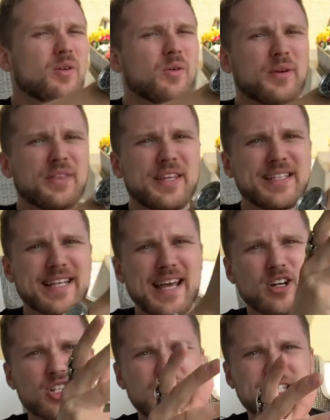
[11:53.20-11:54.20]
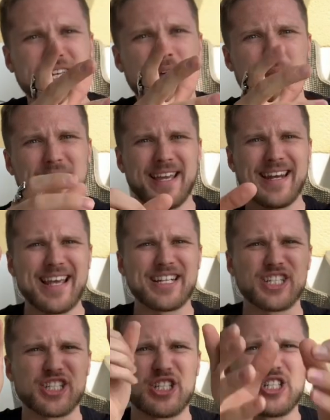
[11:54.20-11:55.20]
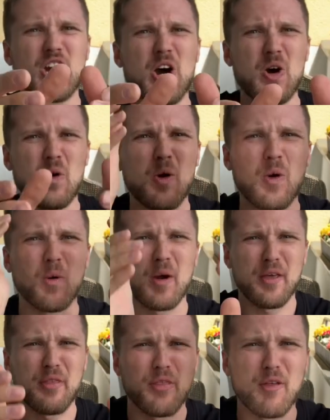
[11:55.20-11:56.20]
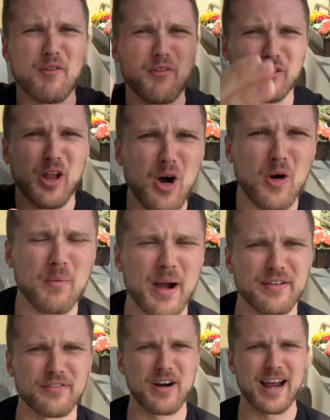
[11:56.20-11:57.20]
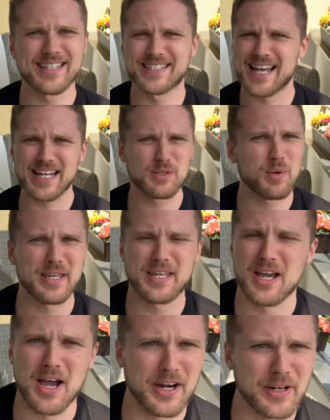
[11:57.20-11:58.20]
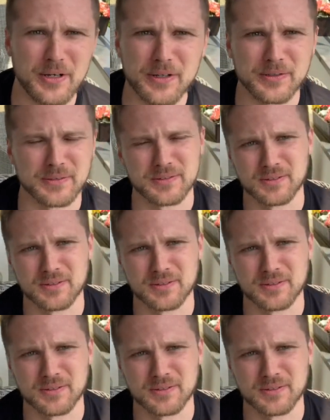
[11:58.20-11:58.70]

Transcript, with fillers: with these energies coming in and just go with the flow, my friends. That's what you gotta do.